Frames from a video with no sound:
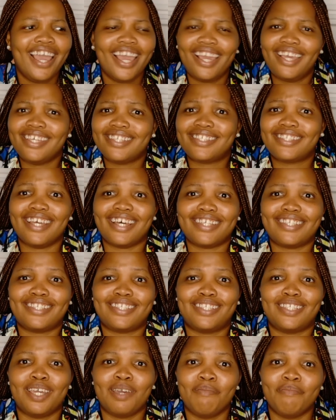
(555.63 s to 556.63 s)
It's that
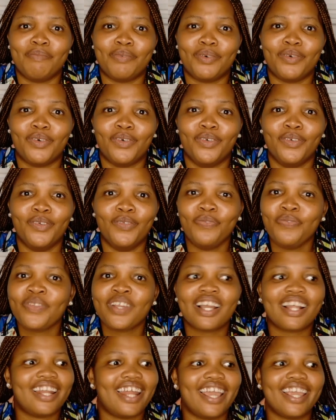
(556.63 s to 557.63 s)
simple.
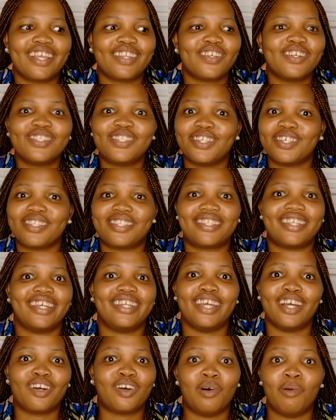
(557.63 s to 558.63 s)
Like, don't just stay
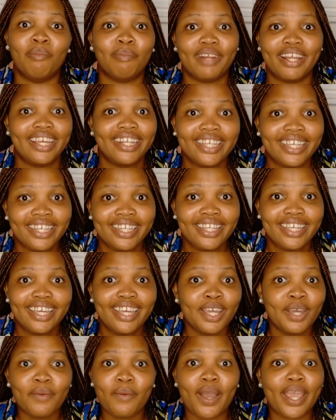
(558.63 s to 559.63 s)
there complaining
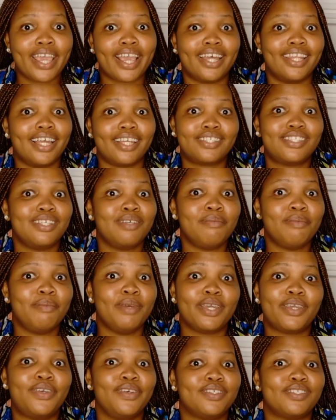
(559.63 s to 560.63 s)
when you can actually
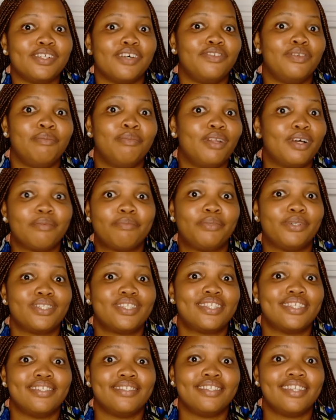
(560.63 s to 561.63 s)
make use of the block
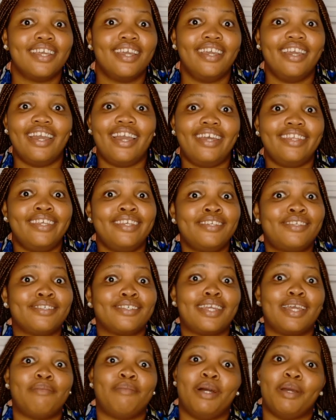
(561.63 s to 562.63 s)
button. I think you
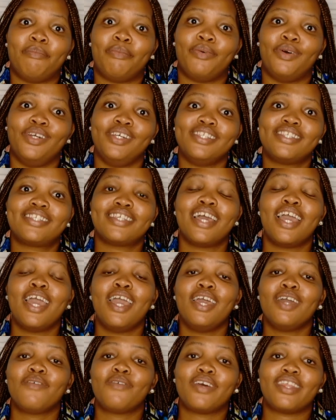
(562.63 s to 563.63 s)
get my point.
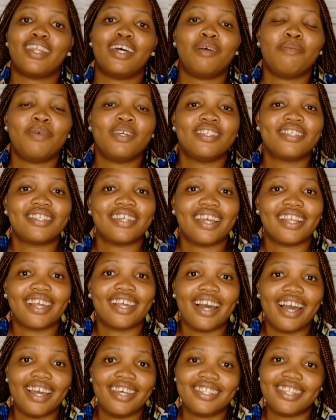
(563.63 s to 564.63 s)
With that being said,
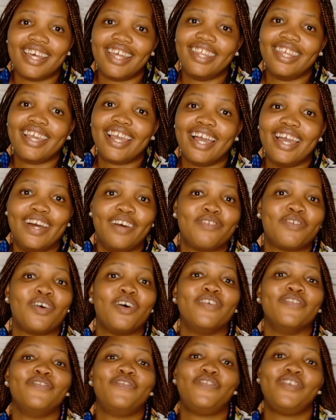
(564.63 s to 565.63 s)
guys, I think I have
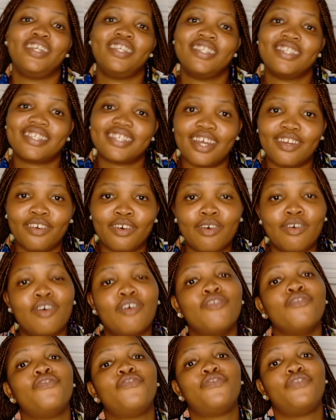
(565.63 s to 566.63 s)
convinced and not
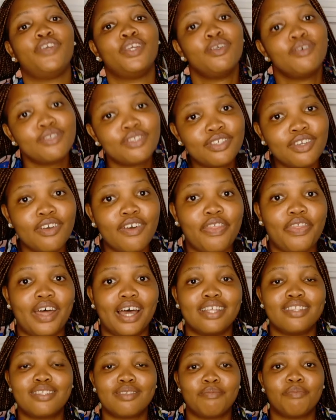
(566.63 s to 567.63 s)
confused you
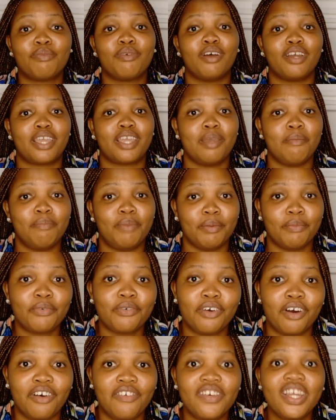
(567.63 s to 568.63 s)
that blocking people
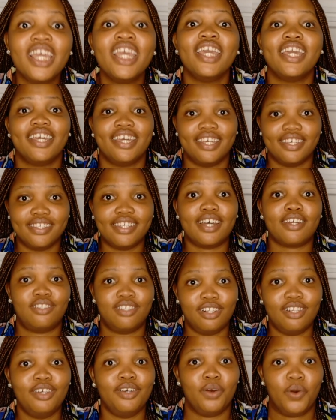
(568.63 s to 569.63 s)
off is
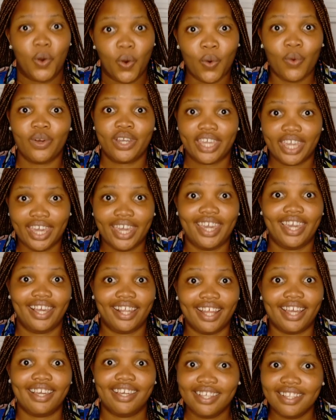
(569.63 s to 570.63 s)
actually okay.
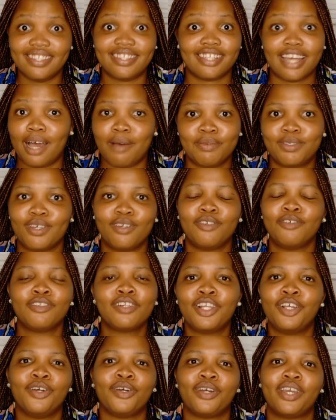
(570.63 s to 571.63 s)
Like, it's
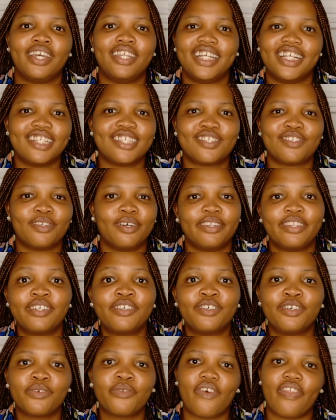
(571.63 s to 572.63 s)
absolutely okay. There is nothing
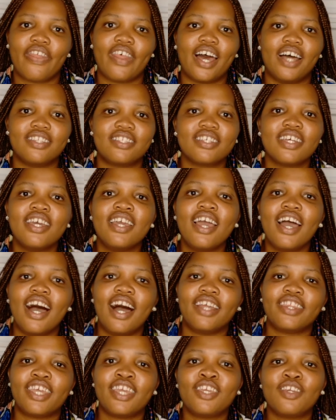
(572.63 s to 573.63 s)
wrong with that.
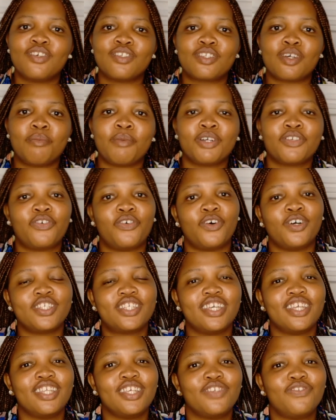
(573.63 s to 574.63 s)
And thank you so much for
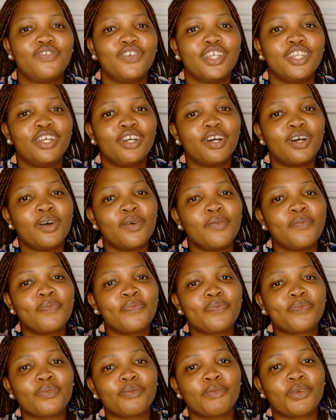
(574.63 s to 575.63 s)
watching this video,
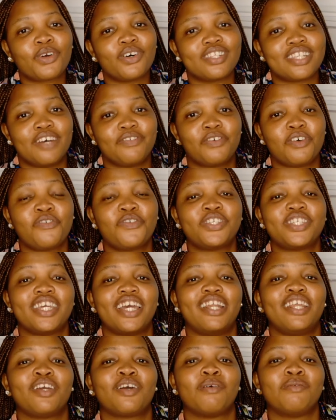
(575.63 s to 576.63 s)
because I have
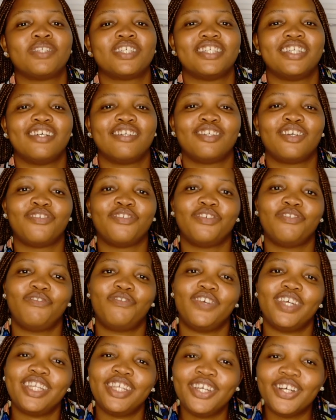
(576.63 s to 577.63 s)
officially come to the end of the
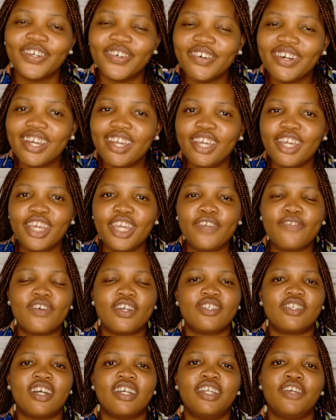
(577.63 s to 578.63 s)
video. If you
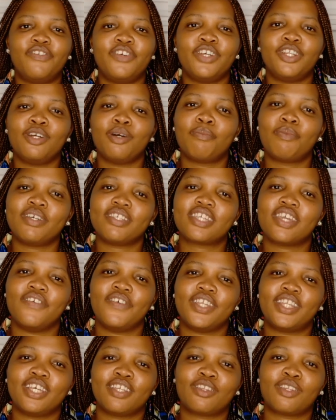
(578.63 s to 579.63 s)
enjoyed the video, please give
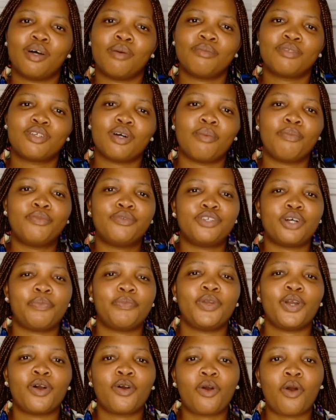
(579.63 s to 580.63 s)
it a thumbs up, drop
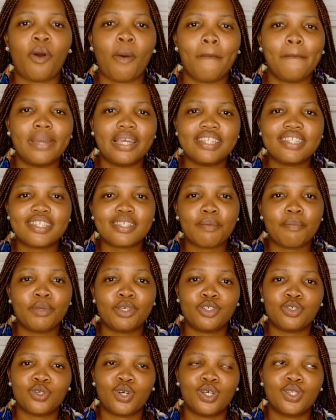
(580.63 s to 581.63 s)
your comments, be
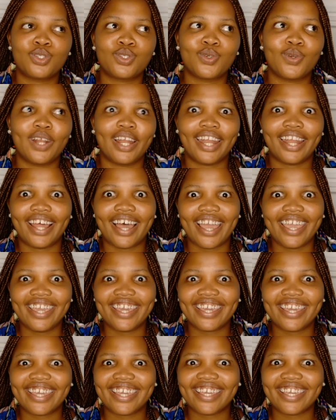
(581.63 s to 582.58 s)
sure to like,